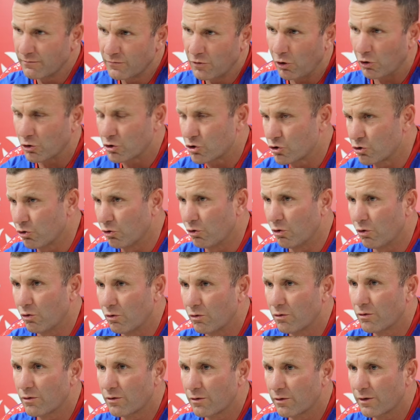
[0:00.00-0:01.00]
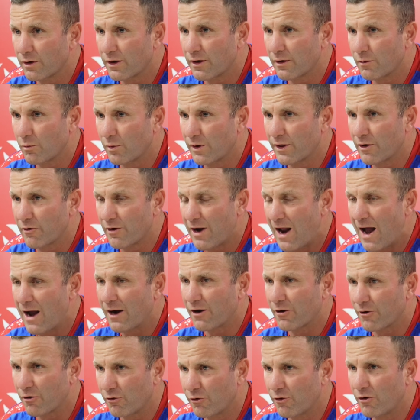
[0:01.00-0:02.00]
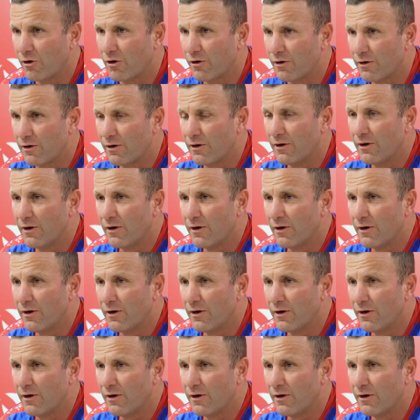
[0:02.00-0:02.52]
Not sure whether he'd hack it or not.